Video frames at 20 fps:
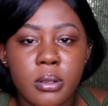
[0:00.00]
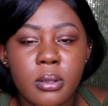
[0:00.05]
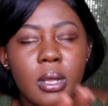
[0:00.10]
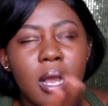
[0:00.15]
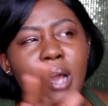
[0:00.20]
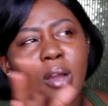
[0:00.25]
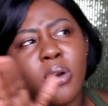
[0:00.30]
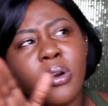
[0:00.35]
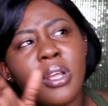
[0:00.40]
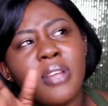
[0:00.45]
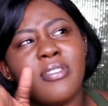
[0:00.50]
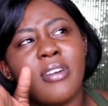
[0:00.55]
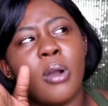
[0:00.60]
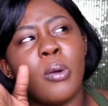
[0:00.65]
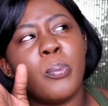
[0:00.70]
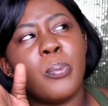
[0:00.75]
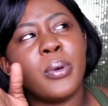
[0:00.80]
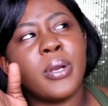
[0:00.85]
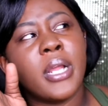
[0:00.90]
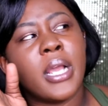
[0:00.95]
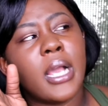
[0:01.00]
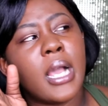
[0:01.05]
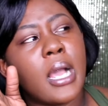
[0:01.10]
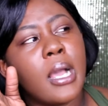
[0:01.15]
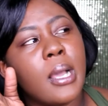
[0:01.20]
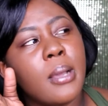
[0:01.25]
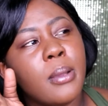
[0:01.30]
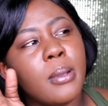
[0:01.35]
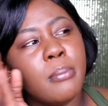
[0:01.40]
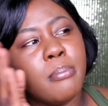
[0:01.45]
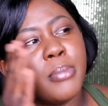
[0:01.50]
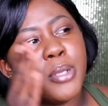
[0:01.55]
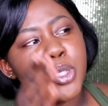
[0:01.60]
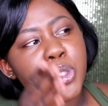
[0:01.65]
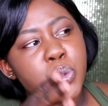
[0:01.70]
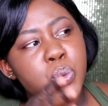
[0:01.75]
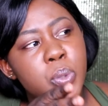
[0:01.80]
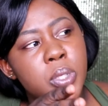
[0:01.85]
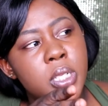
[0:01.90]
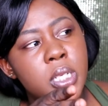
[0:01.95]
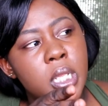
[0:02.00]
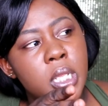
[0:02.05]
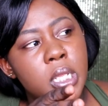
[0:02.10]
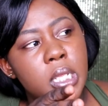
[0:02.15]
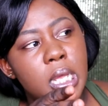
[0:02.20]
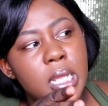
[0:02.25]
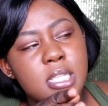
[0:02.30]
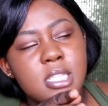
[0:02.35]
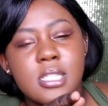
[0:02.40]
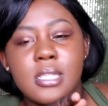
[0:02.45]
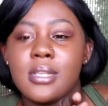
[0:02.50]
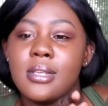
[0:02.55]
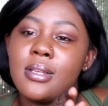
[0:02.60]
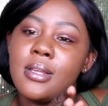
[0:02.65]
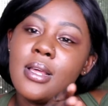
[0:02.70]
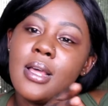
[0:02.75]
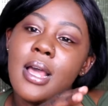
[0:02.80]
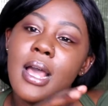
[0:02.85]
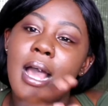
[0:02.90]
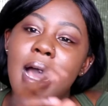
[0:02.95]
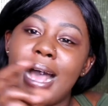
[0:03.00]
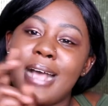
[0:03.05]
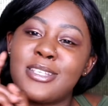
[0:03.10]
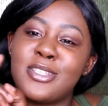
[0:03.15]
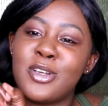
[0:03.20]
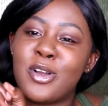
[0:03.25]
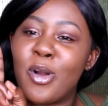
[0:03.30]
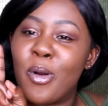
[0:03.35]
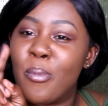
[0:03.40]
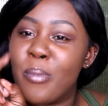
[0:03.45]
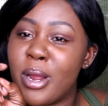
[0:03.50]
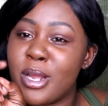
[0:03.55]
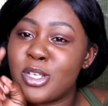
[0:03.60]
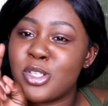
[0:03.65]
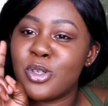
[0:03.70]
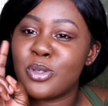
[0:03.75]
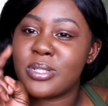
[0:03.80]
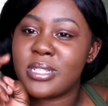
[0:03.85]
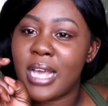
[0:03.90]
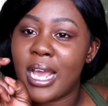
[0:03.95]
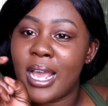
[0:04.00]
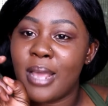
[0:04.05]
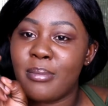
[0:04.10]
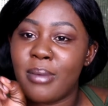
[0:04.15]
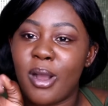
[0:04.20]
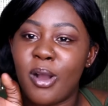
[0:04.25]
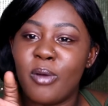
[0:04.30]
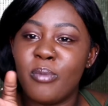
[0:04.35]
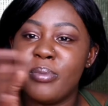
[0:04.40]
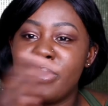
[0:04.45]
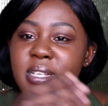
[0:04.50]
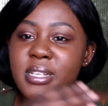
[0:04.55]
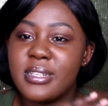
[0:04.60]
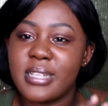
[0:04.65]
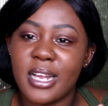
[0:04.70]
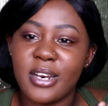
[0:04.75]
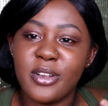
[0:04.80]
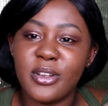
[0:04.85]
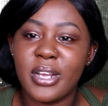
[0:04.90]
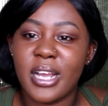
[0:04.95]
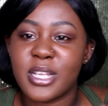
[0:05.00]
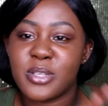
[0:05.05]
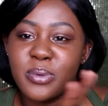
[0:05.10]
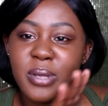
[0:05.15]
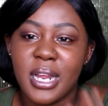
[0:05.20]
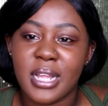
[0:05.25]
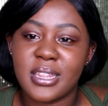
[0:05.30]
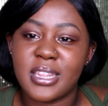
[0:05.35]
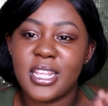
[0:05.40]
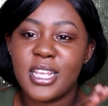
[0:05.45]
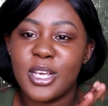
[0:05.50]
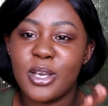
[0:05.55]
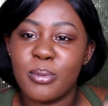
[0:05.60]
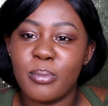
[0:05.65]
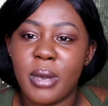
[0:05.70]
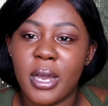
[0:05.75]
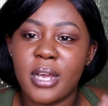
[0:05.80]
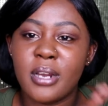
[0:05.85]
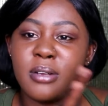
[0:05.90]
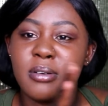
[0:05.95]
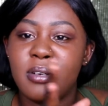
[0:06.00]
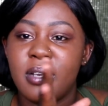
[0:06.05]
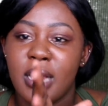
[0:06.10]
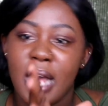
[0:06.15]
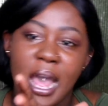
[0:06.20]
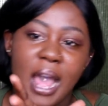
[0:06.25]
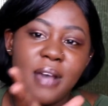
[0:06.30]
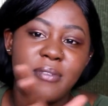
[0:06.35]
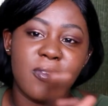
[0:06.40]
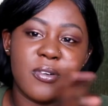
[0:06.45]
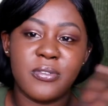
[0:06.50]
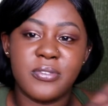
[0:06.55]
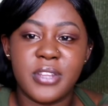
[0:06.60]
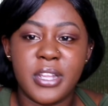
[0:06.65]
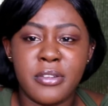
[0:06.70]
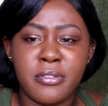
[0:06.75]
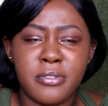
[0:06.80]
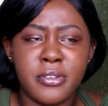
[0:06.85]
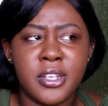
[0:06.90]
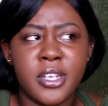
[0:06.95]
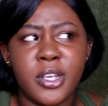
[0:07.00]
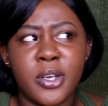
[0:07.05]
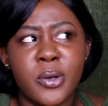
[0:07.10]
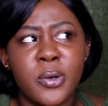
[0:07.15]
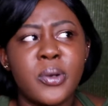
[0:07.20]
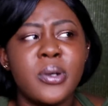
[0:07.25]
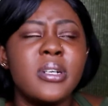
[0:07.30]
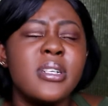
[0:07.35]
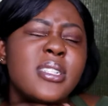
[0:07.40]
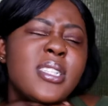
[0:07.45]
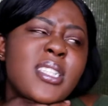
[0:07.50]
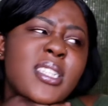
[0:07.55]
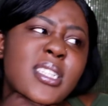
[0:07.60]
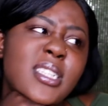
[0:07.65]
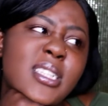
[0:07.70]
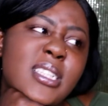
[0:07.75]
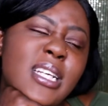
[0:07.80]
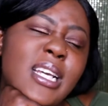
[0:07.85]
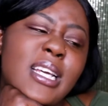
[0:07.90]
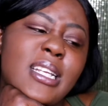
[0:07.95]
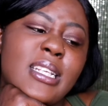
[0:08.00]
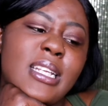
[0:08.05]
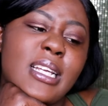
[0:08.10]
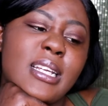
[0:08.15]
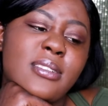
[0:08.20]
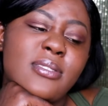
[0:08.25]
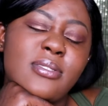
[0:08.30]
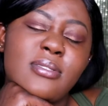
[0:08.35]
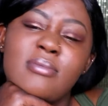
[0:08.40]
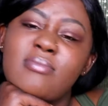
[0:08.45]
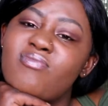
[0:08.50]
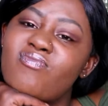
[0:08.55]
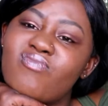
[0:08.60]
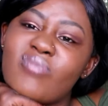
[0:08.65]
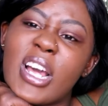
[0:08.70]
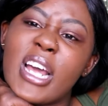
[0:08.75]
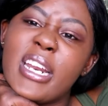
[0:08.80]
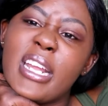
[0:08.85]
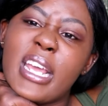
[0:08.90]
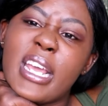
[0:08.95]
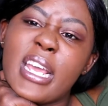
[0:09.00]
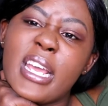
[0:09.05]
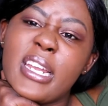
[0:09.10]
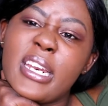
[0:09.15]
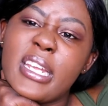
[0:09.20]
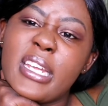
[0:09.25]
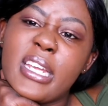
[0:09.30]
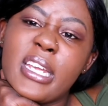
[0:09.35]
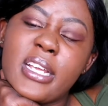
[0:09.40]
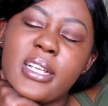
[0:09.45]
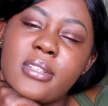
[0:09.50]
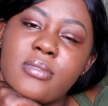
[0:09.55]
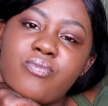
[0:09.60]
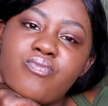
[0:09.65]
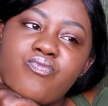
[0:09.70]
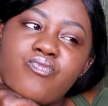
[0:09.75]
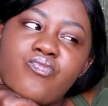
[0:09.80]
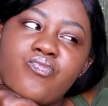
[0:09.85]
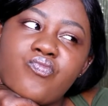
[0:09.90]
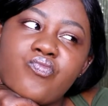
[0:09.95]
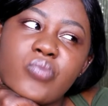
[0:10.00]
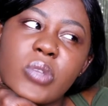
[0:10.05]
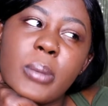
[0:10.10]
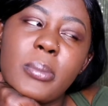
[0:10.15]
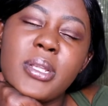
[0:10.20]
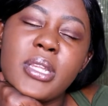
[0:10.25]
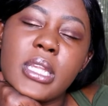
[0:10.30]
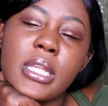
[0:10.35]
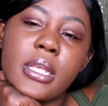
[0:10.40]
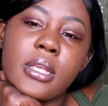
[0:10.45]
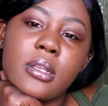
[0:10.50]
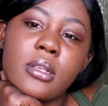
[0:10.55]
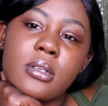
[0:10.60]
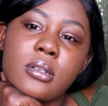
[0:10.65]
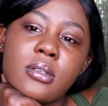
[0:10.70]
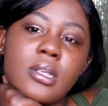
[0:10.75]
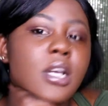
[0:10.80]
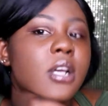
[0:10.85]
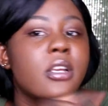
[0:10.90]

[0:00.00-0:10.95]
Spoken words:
I don't know if I'll put it between it as a commercial time. I'll be telling you guys what I think about half of the video, and then at the end again, let me think.